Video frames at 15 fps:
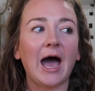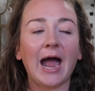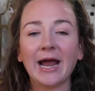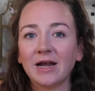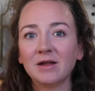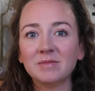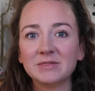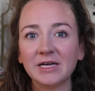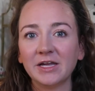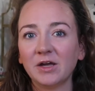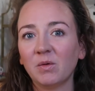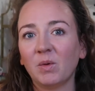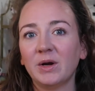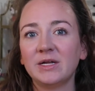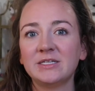items that
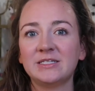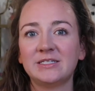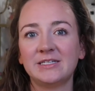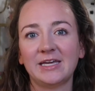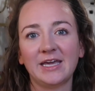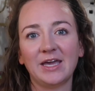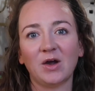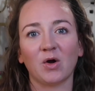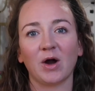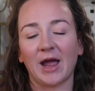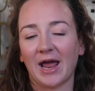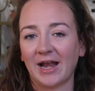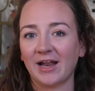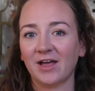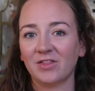you want to see or
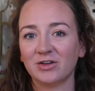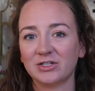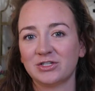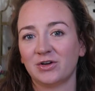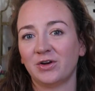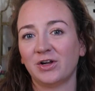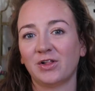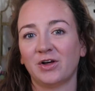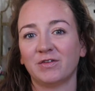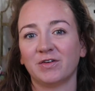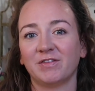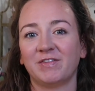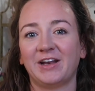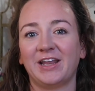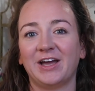any other Stoney
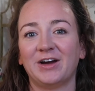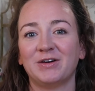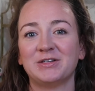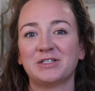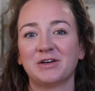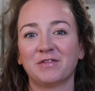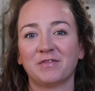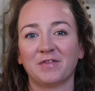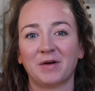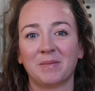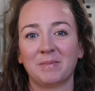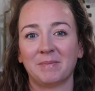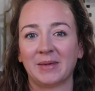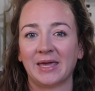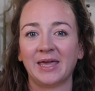Clover videos
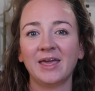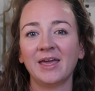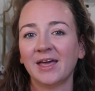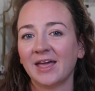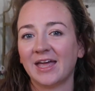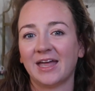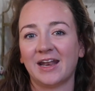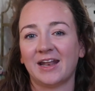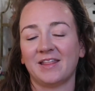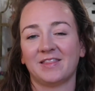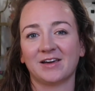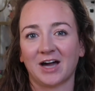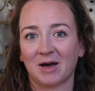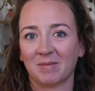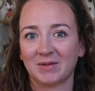from me in
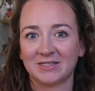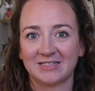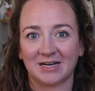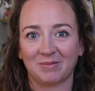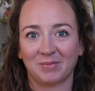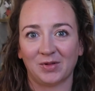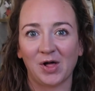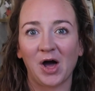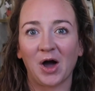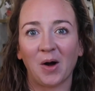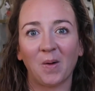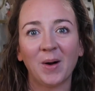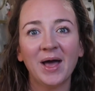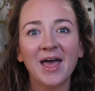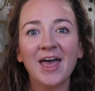the comments down
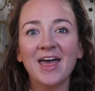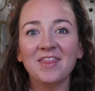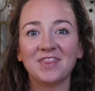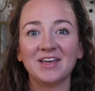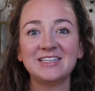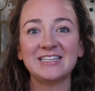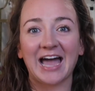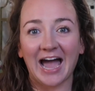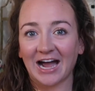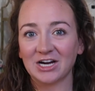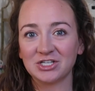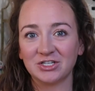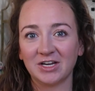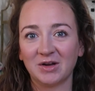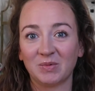below. This
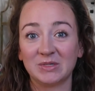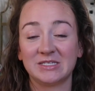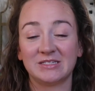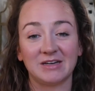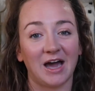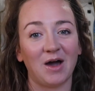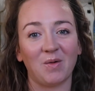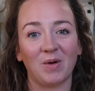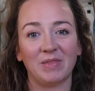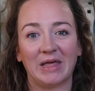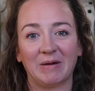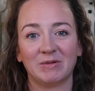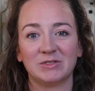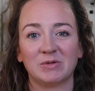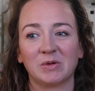actually was not one
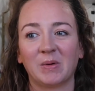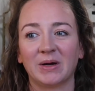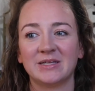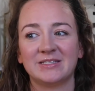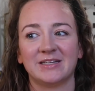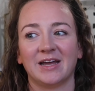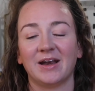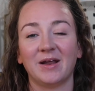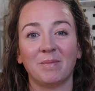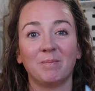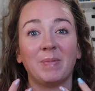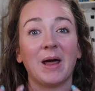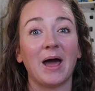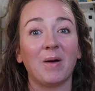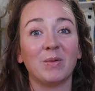that was requested,
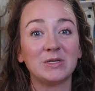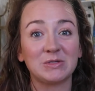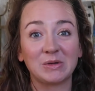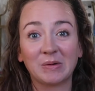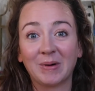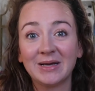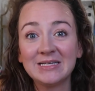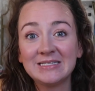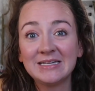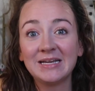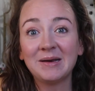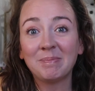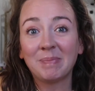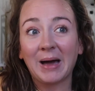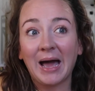but was
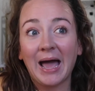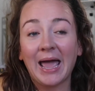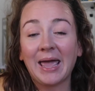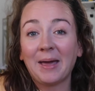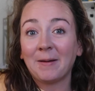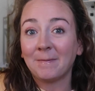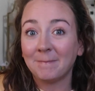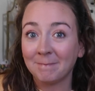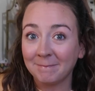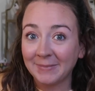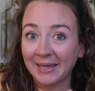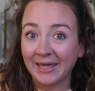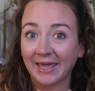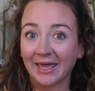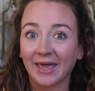requested by
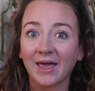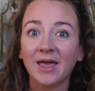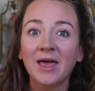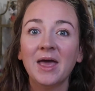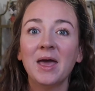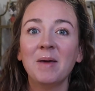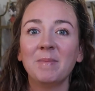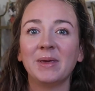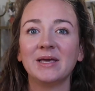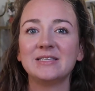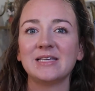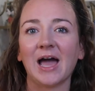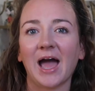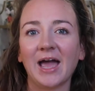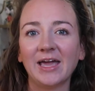me
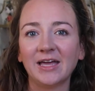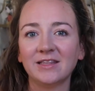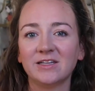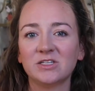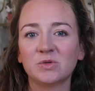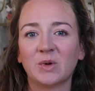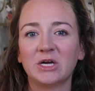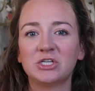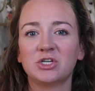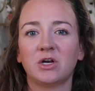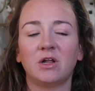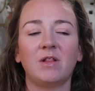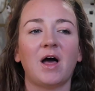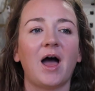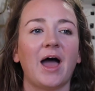because I get this question
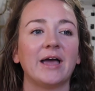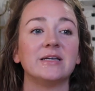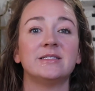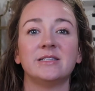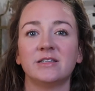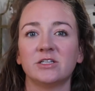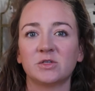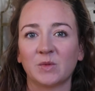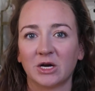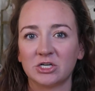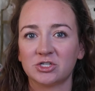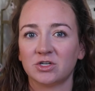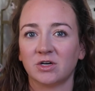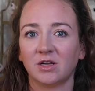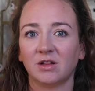a lot. I see this
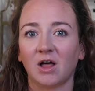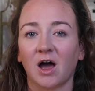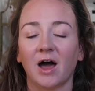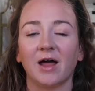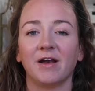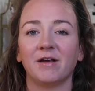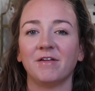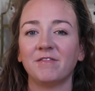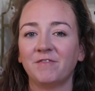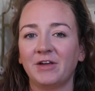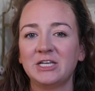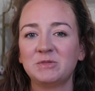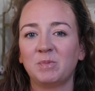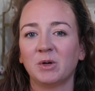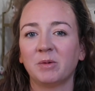question a lot on
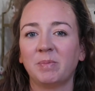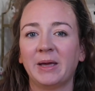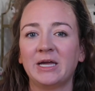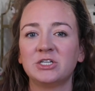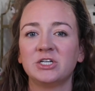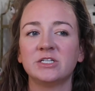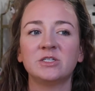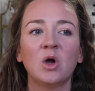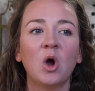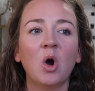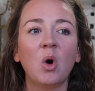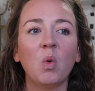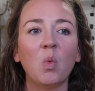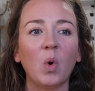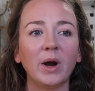Facebook pages.
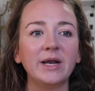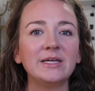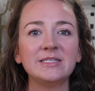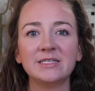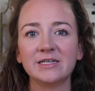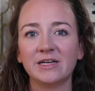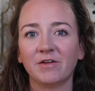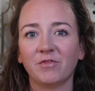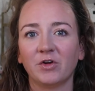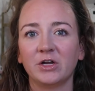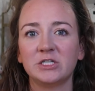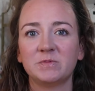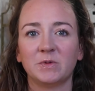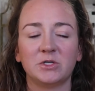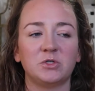What is the
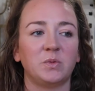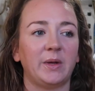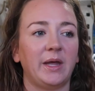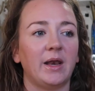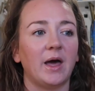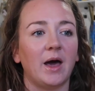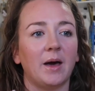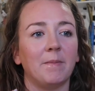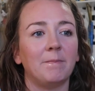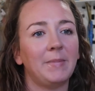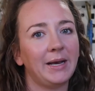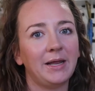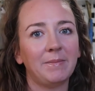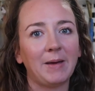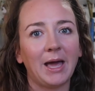difference between a
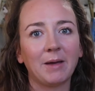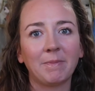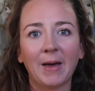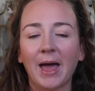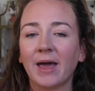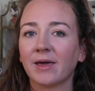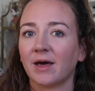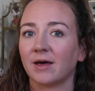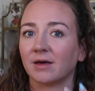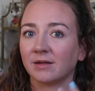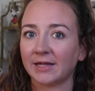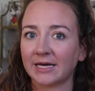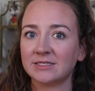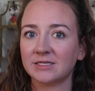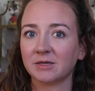mini backpack, a
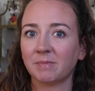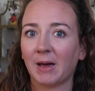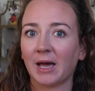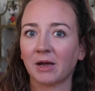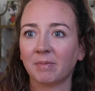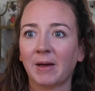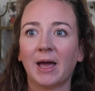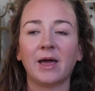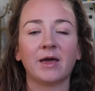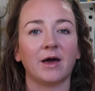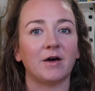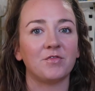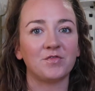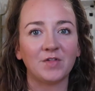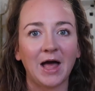classic backpack,
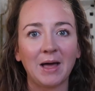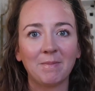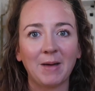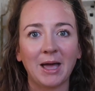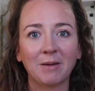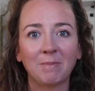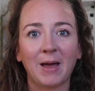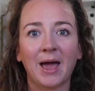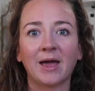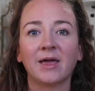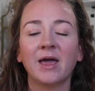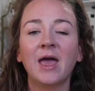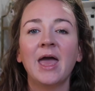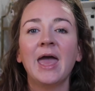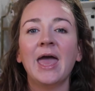a flat
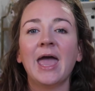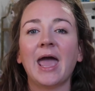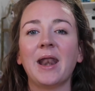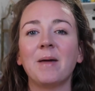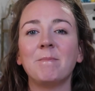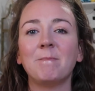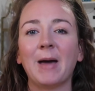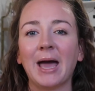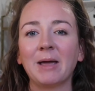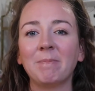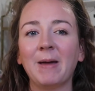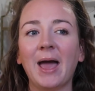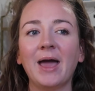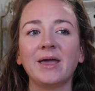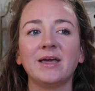backpack? And a
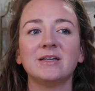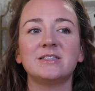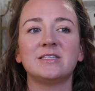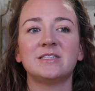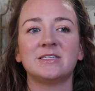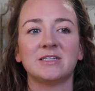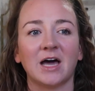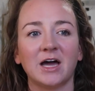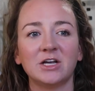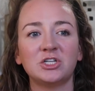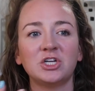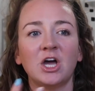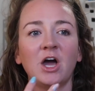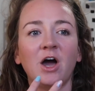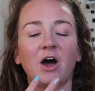backpack is
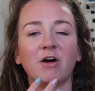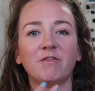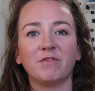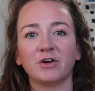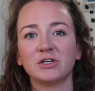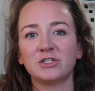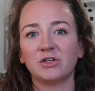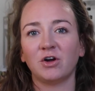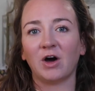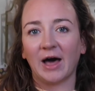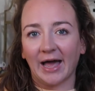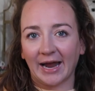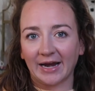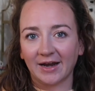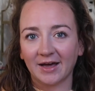such a versatile
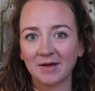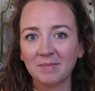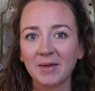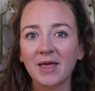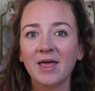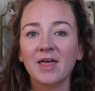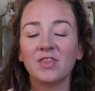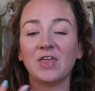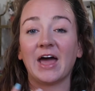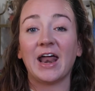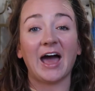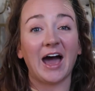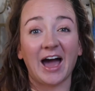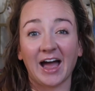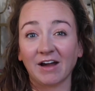item
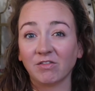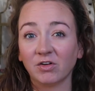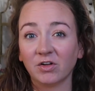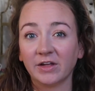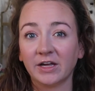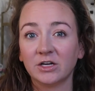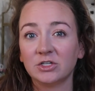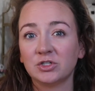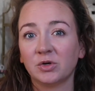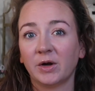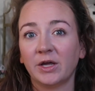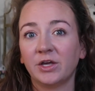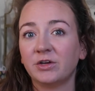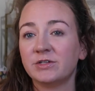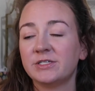that I really enjoy
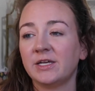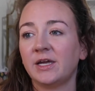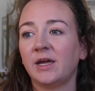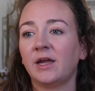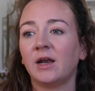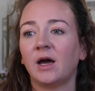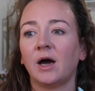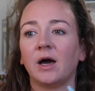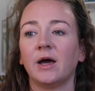using